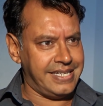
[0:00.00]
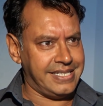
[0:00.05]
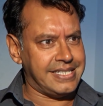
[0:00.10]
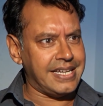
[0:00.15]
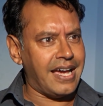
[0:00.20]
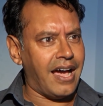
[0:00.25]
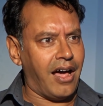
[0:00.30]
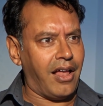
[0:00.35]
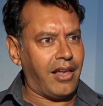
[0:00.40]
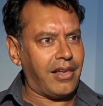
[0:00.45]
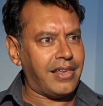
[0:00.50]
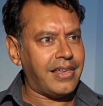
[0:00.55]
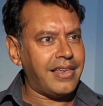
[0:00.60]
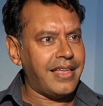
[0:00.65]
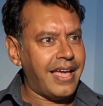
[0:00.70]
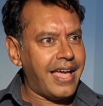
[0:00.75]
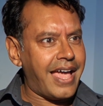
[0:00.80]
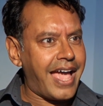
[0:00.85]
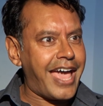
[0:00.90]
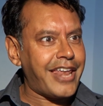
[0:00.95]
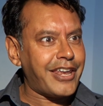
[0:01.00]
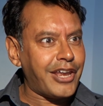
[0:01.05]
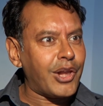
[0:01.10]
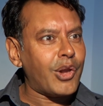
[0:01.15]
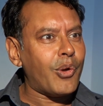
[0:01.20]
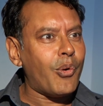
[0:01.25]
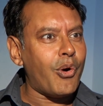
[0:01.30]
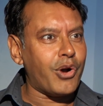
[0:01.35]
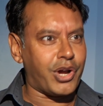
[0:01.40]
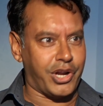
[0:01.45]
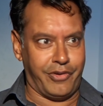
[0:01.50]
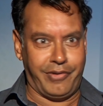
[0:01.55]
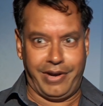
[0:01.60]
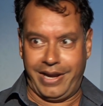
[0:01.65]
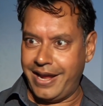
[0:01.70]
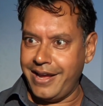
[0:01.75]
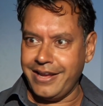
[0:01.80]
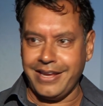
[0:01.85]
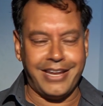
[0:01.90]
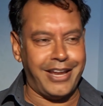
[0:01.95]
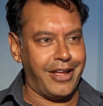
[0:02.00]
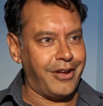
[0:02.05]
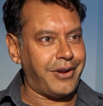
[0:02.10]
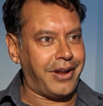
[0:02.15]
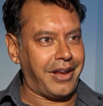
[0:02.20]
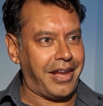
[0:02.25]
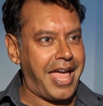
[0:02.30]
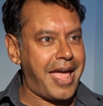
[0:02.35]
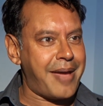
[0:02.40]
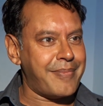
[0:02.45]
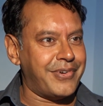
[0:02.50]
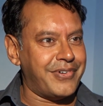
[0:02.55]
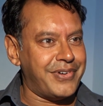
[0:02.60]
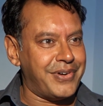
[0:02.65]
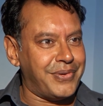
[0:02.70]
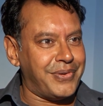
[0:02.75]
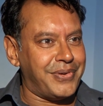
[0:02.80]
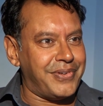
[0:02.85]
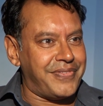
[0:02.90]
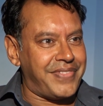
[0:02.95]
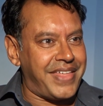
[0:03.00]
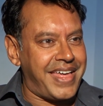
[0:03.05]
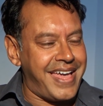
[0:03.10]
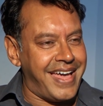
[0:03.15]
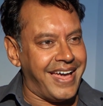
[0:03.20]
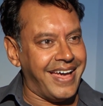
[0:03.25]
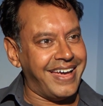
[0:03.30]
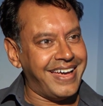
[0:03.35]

dull, and a law career, you know, glamour and all of that.